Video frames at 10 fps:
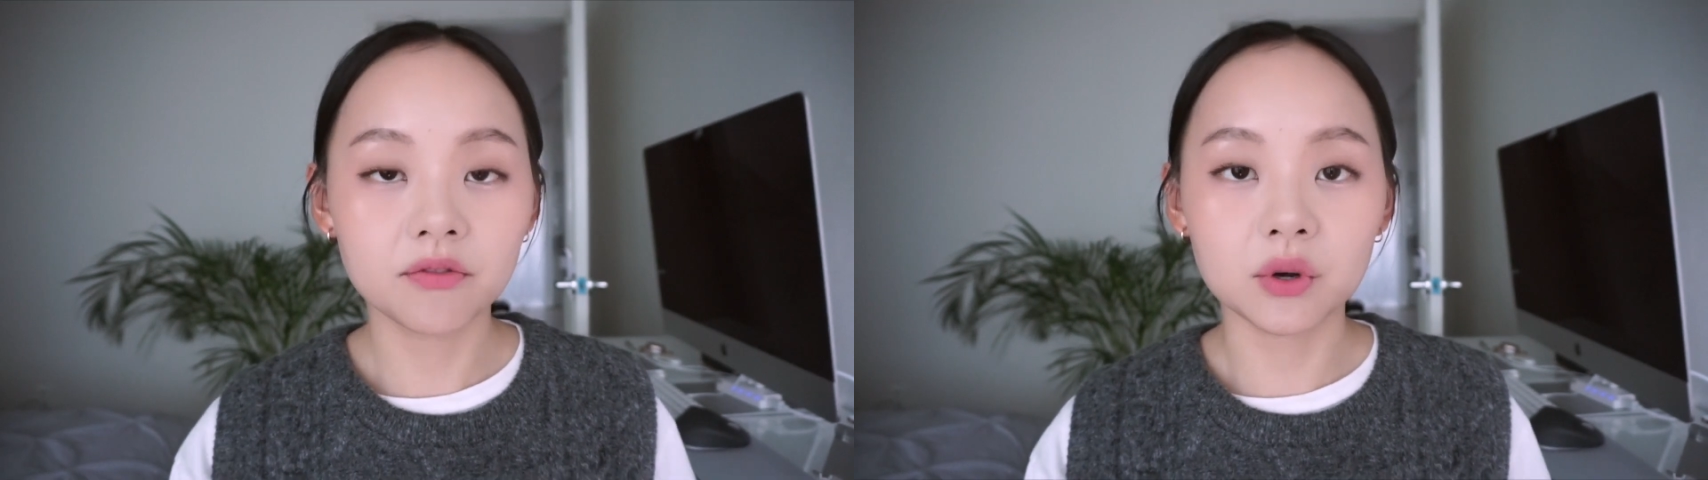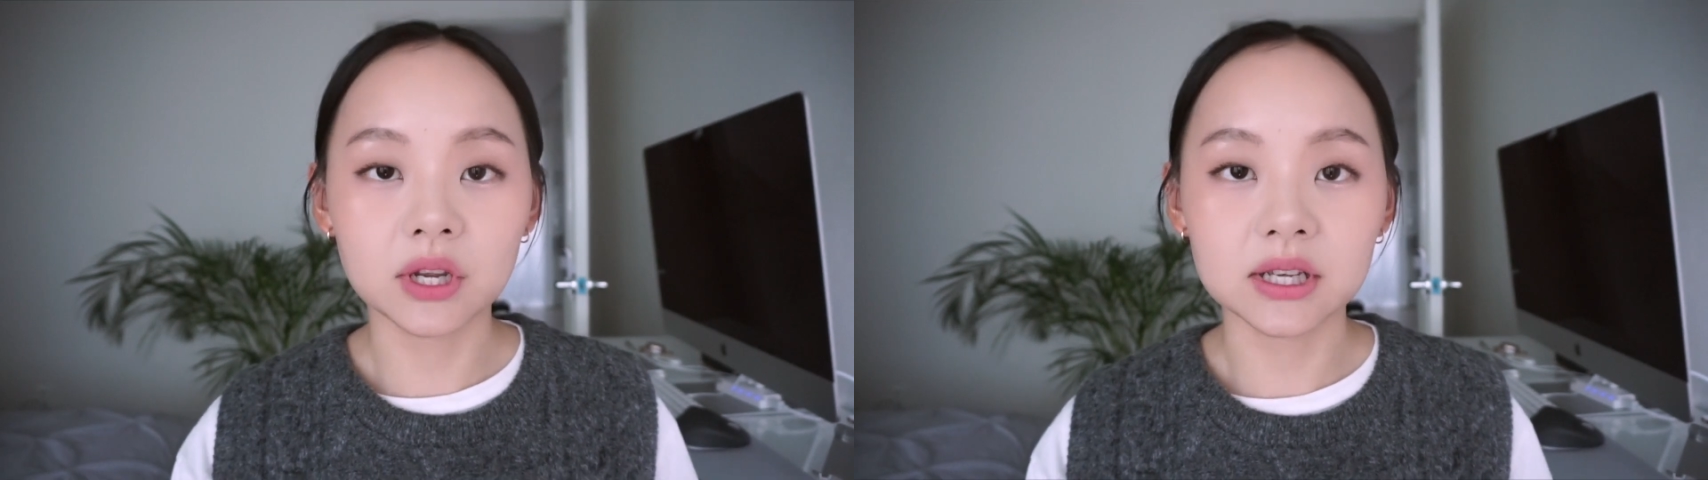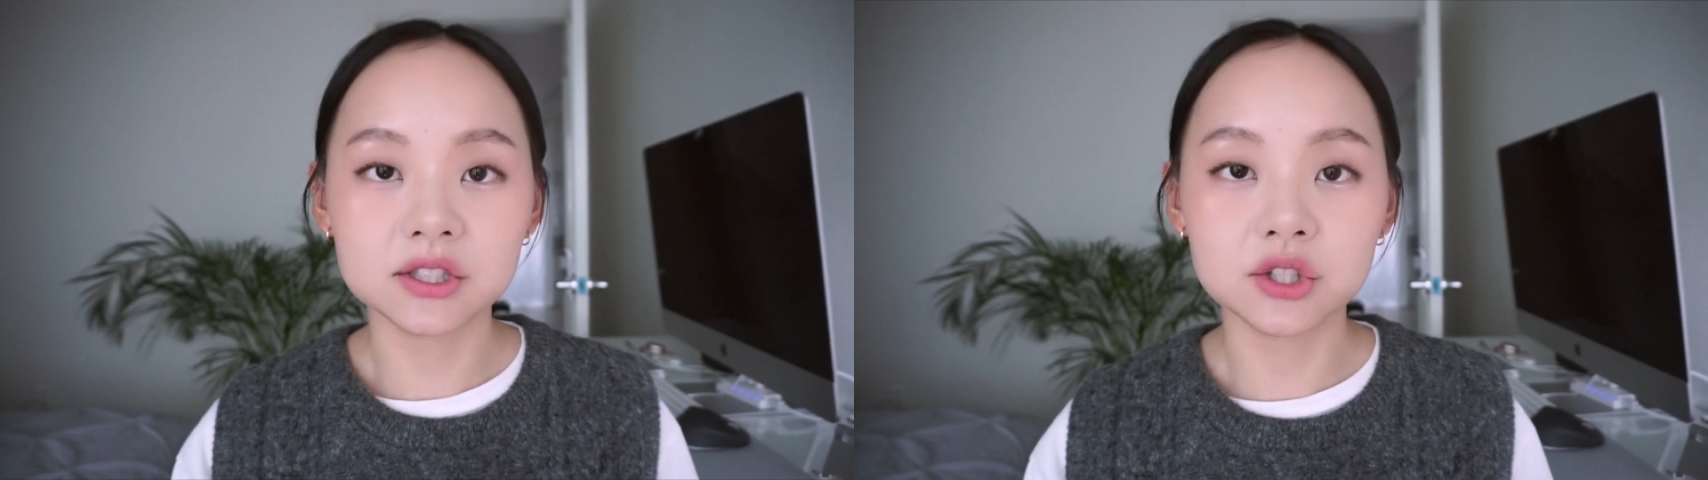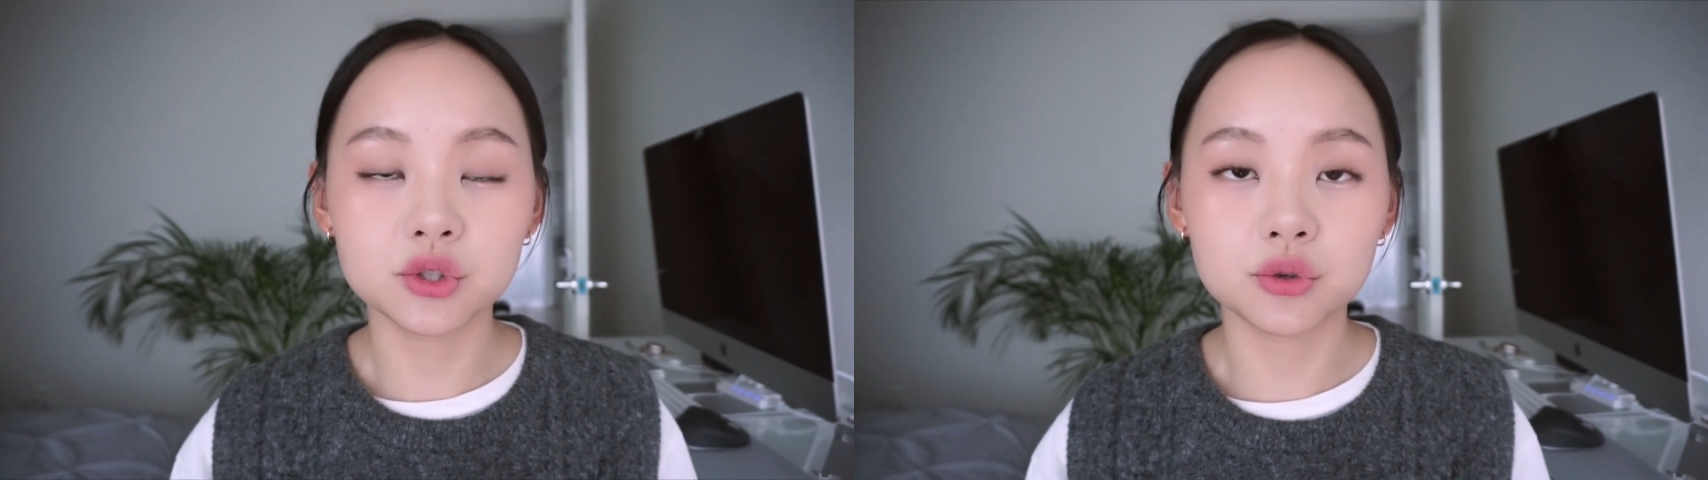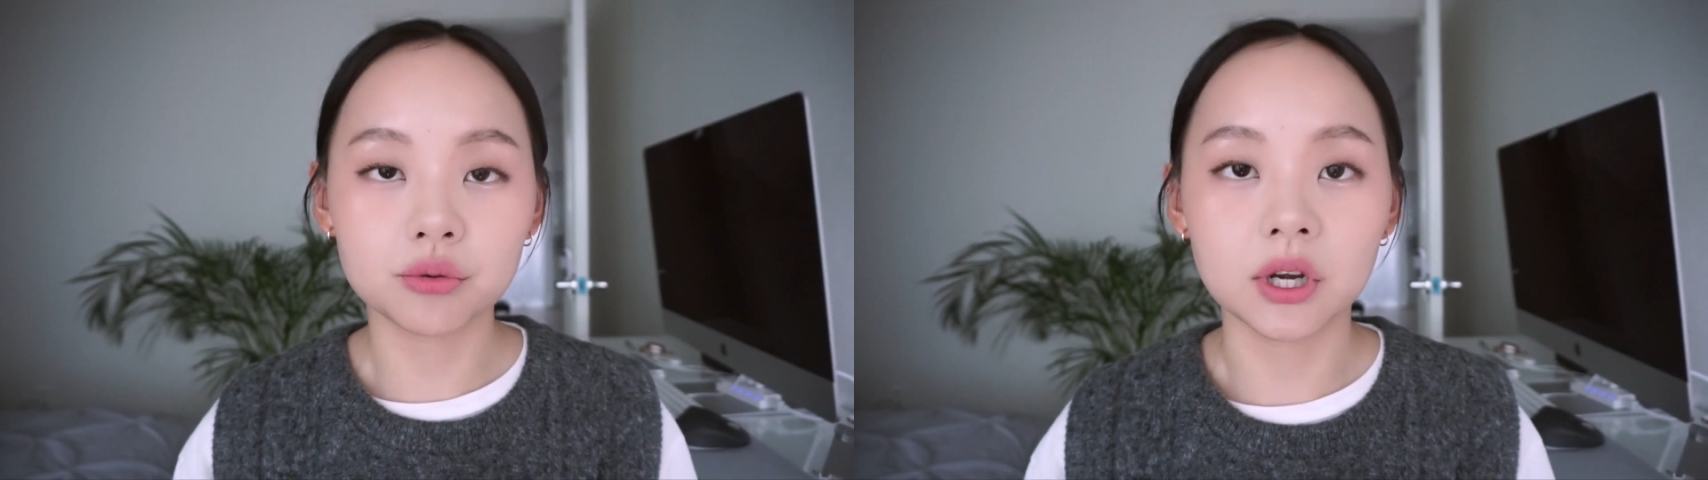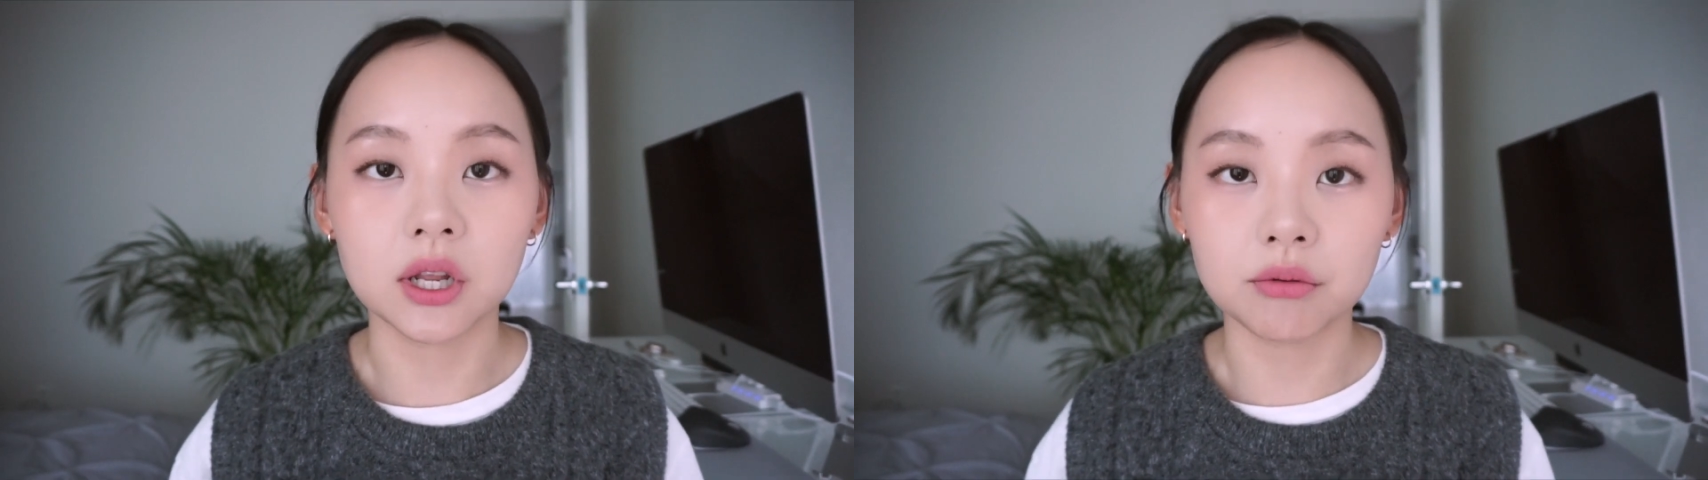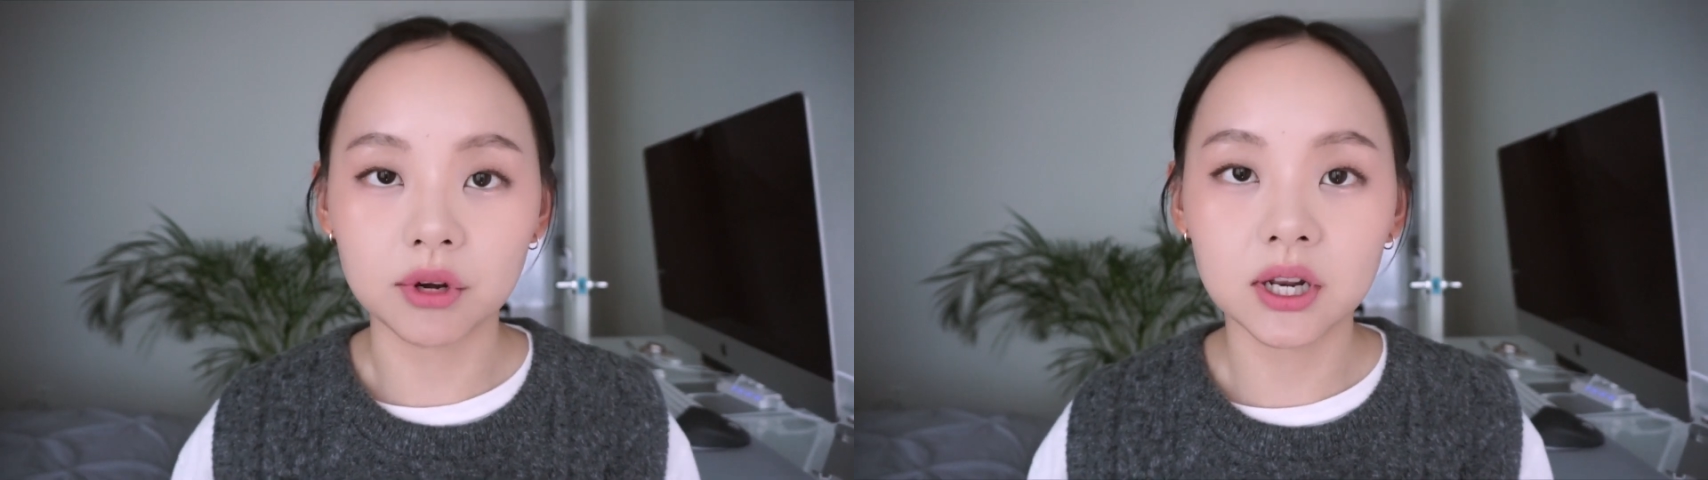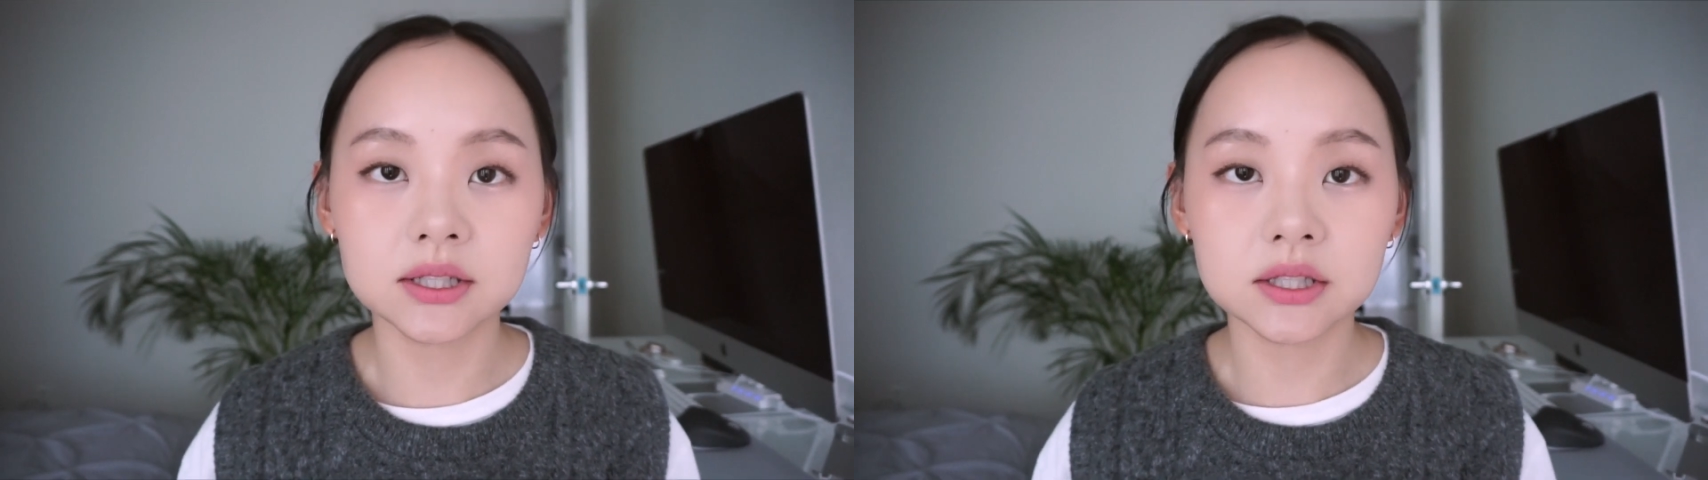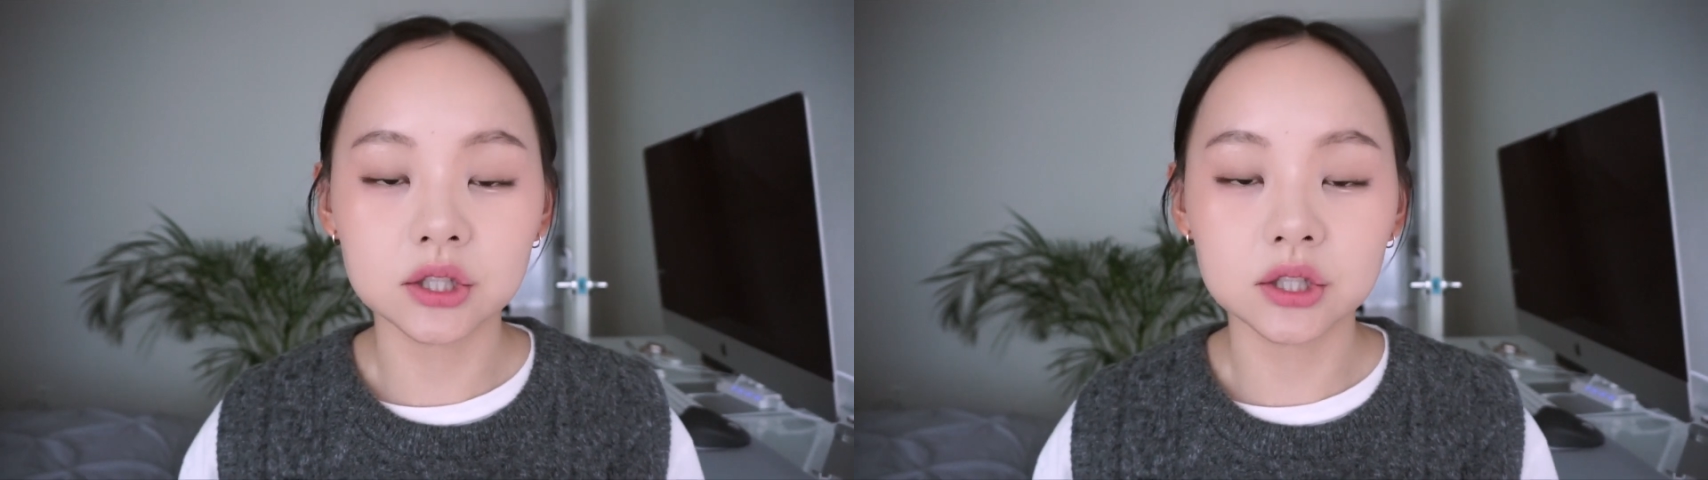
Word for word: Very easy to create a gradient